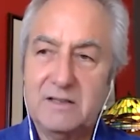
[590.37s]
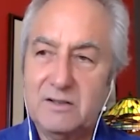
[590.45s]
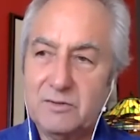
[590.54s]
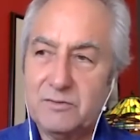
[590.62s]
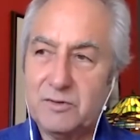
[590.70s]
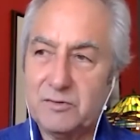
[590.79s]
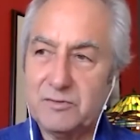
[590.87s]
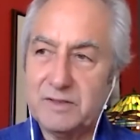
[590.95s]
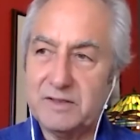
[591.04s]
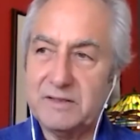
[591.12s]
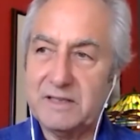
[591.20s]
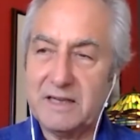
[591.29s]
to
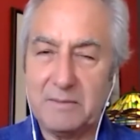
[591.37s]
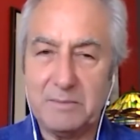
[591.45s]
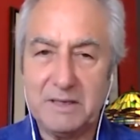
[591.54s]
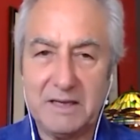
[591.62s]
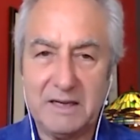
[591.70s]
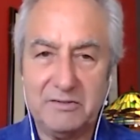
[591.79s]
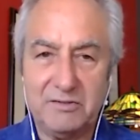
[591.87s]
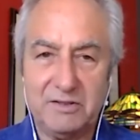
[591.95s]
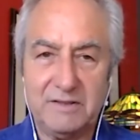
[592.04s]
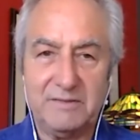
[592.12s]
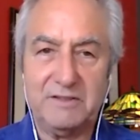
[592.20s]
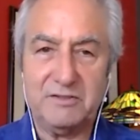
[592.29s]
fulfill the
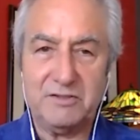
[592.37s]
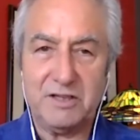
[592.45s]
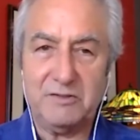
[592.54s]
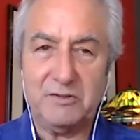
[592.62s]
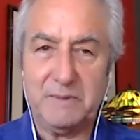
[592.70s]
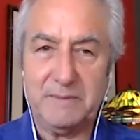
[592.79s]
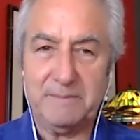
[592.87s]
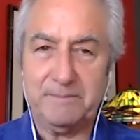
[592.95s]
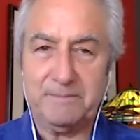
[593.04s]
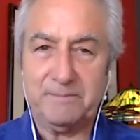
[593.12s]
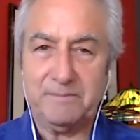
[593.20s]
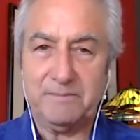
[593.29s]
obligation of the judgment.
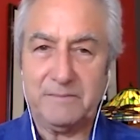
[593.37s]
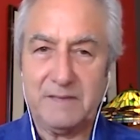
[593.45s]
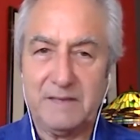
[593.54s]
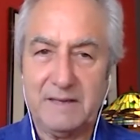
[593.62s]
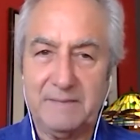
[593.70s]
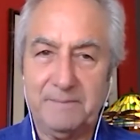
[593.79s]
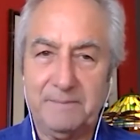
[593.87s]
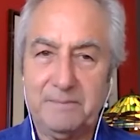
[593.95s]
Okay.